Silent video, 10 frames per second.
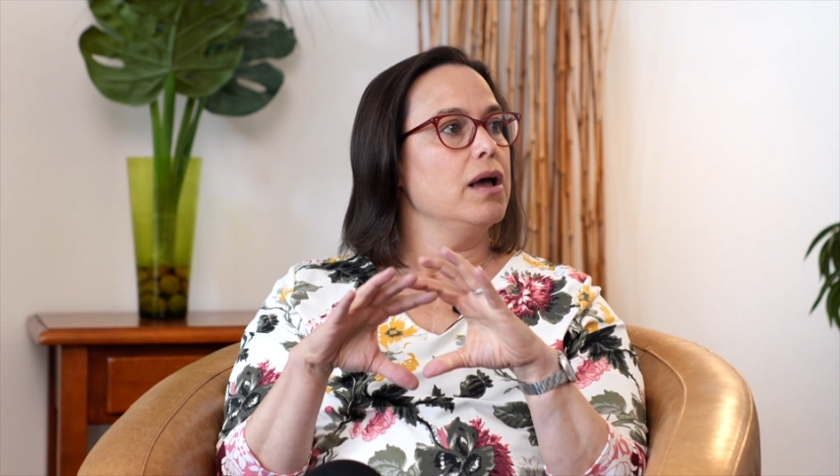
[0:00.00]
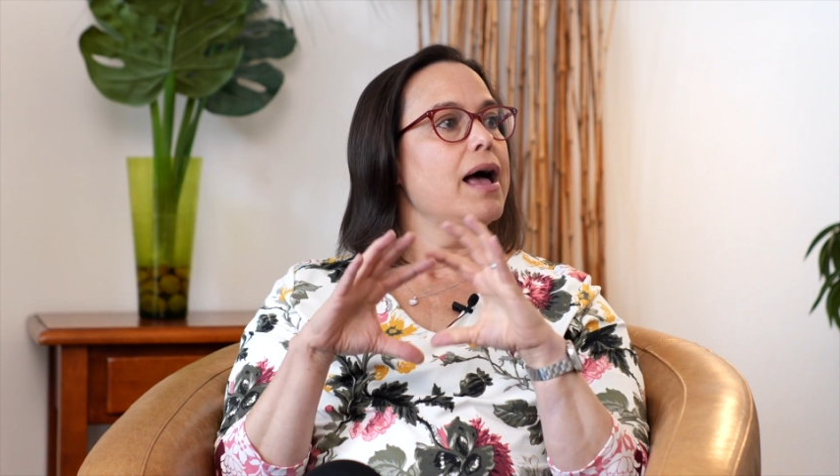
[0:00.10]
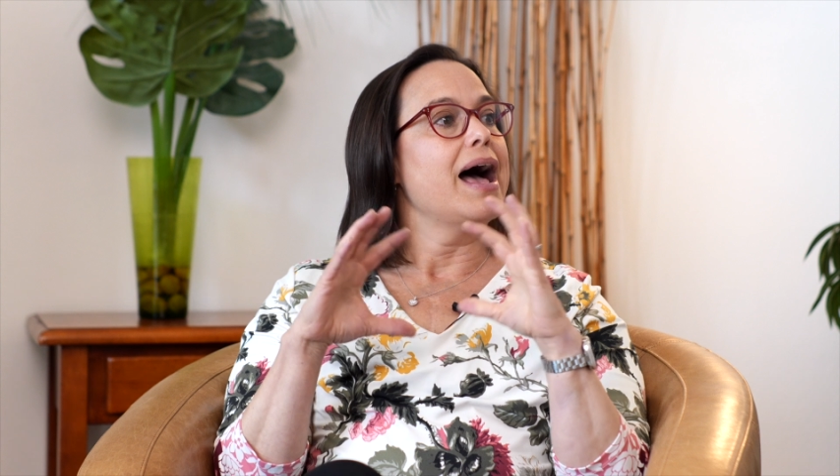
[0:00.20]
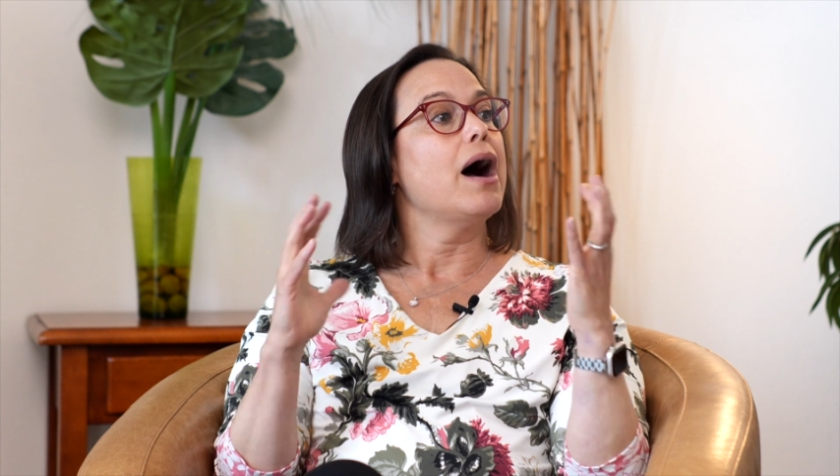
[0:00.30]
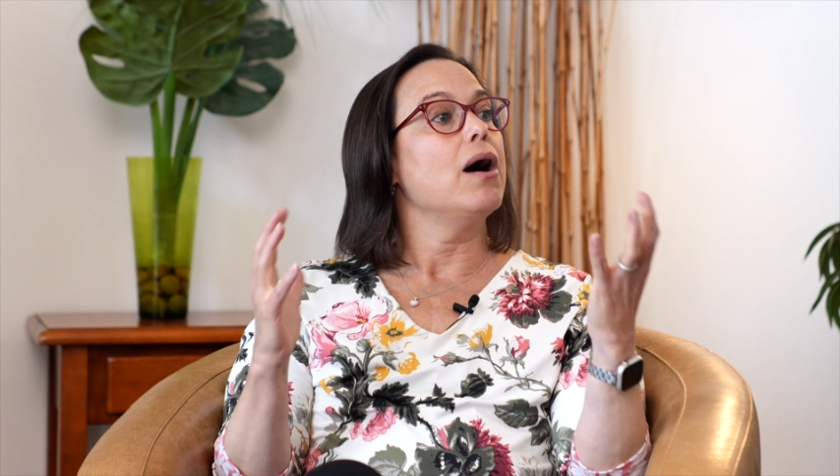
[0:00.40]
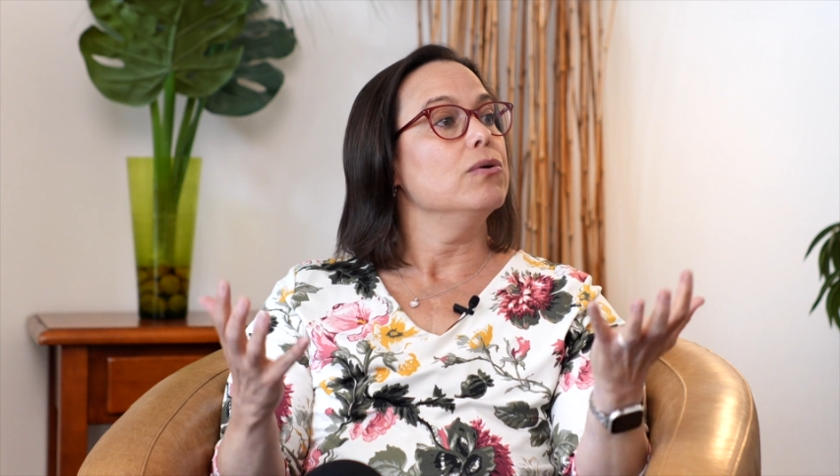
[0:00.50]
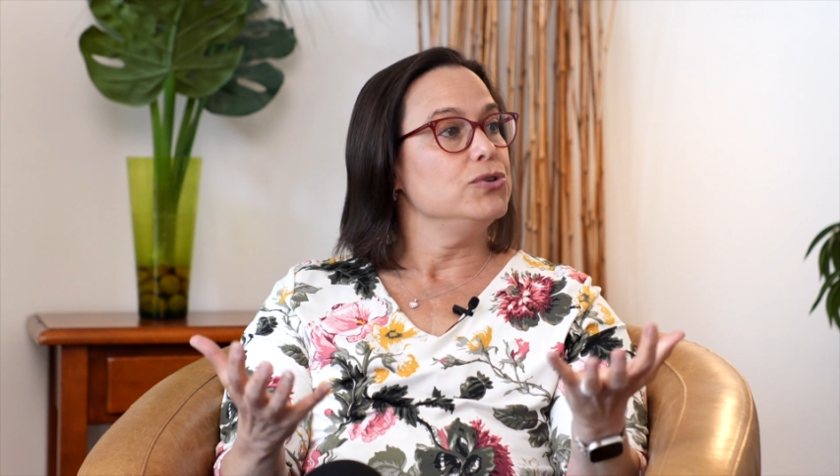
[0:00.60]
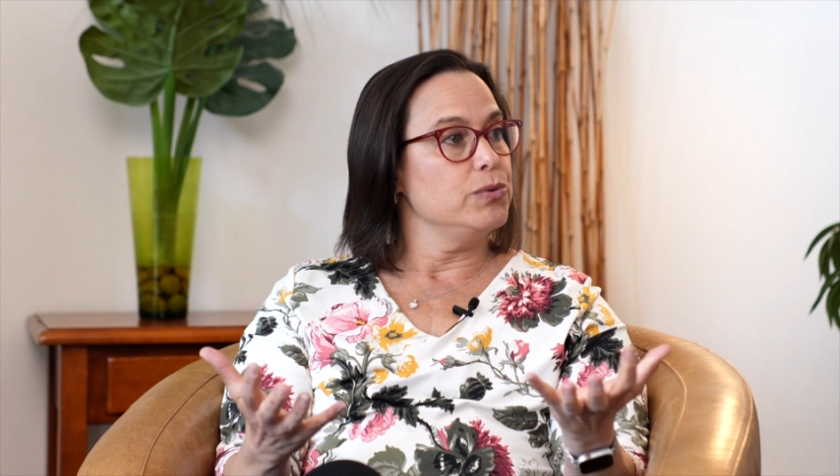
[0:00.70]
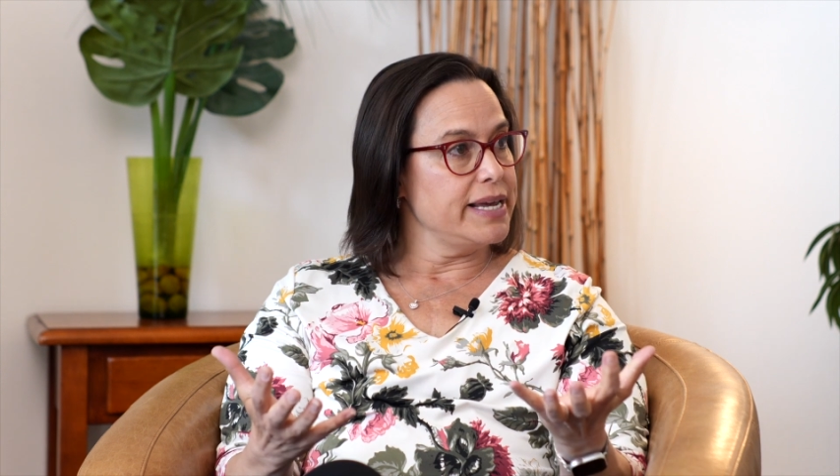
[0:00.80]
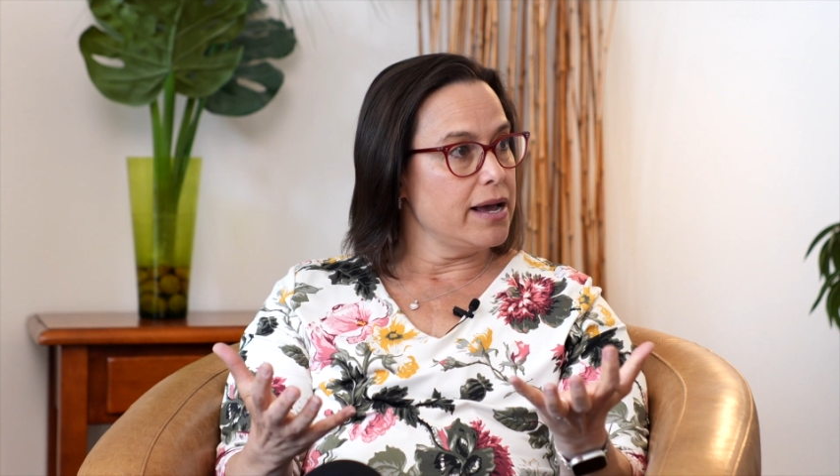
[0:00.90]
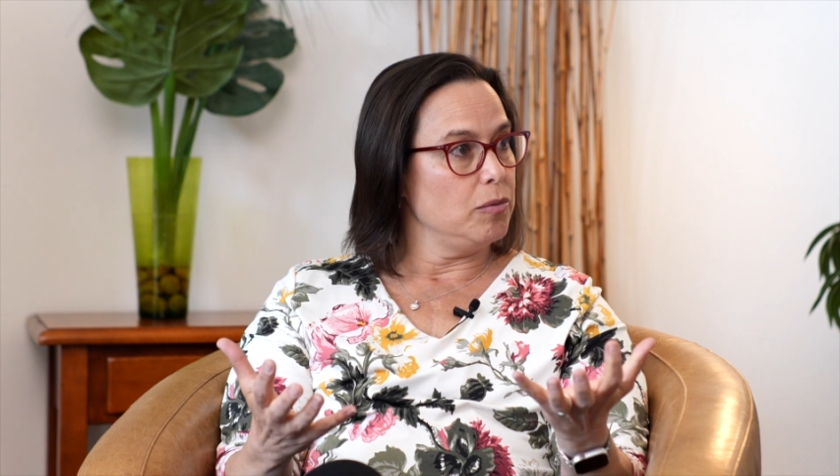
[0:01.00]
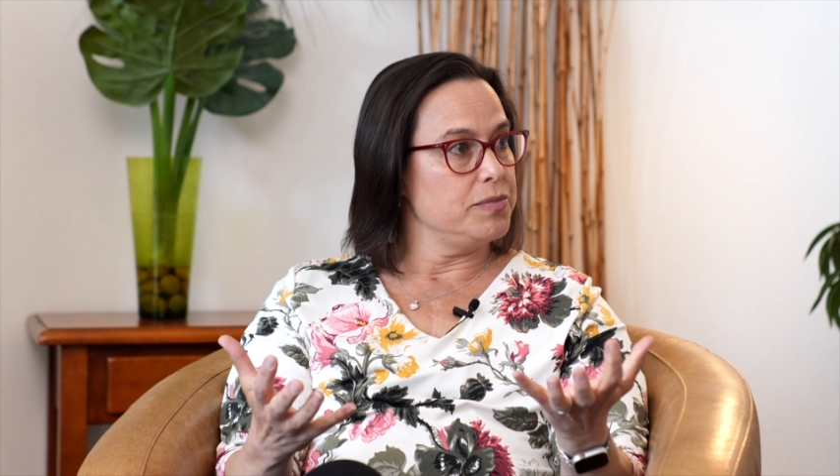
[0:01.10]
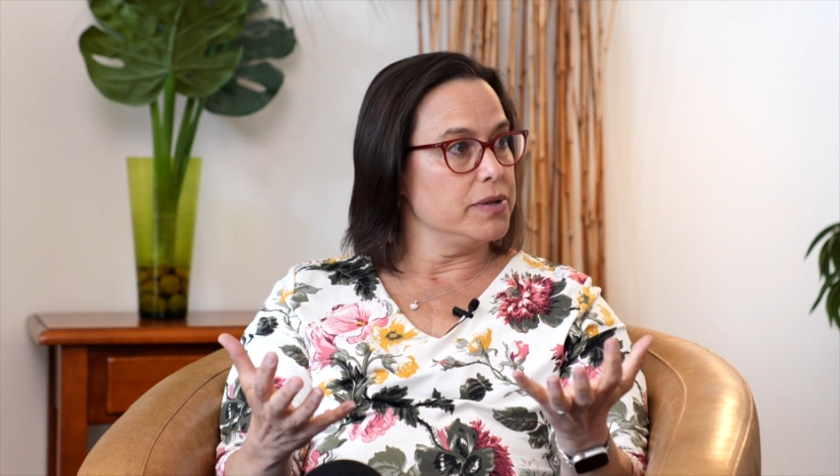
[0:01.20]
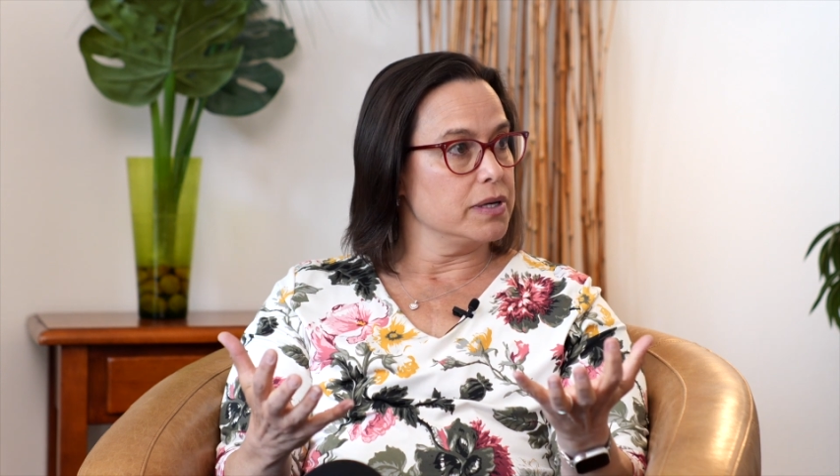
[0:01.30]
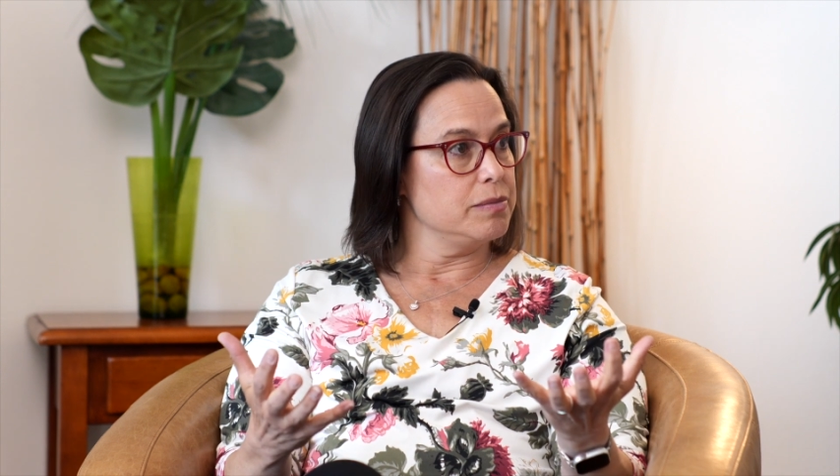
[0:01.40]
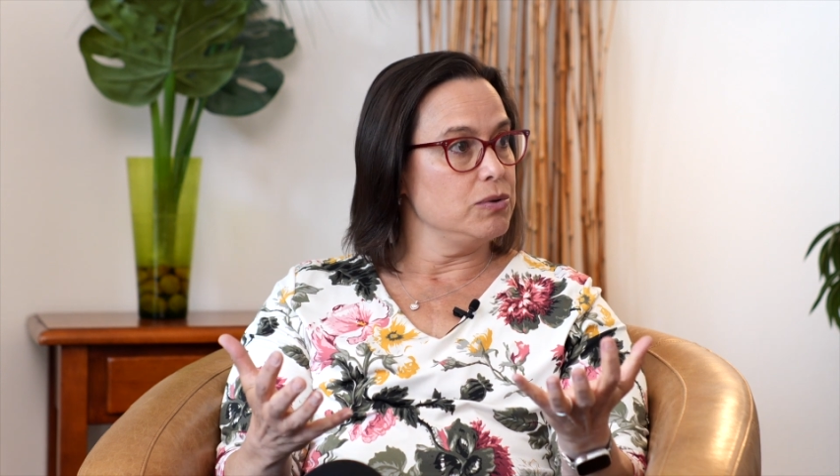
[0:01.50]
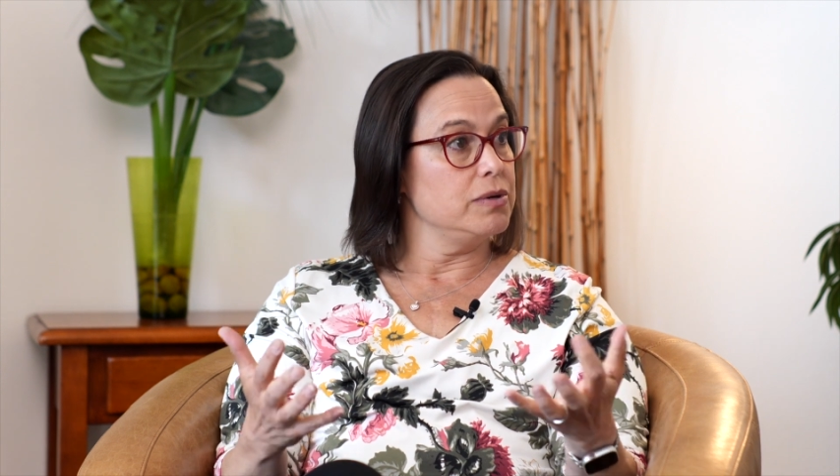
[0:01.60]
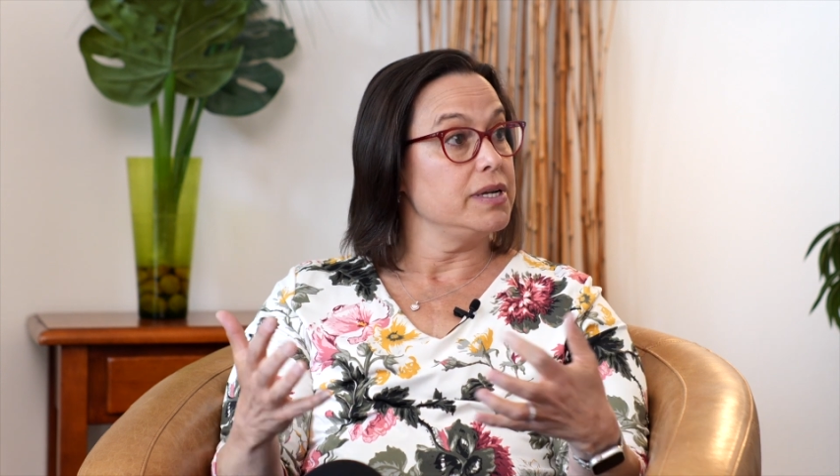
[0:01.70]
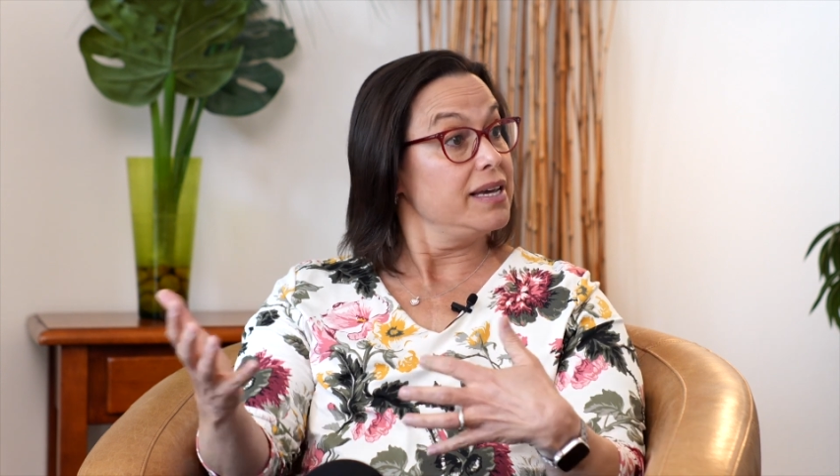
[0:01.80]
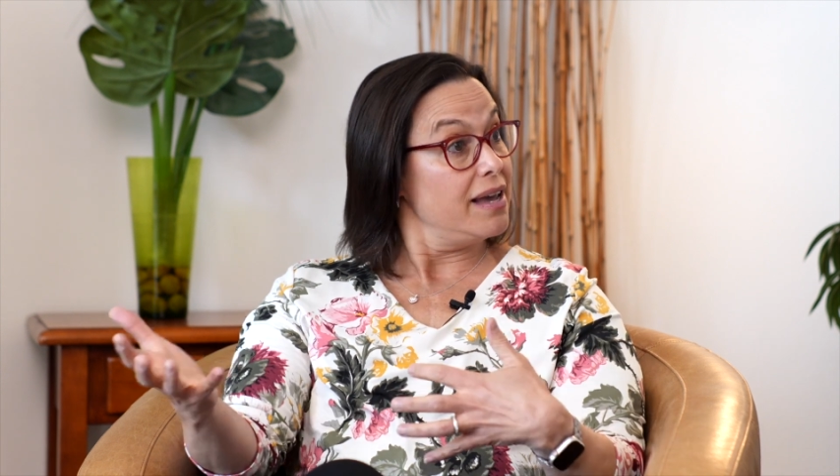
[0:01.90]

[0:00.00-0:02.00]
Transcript: how do we help the community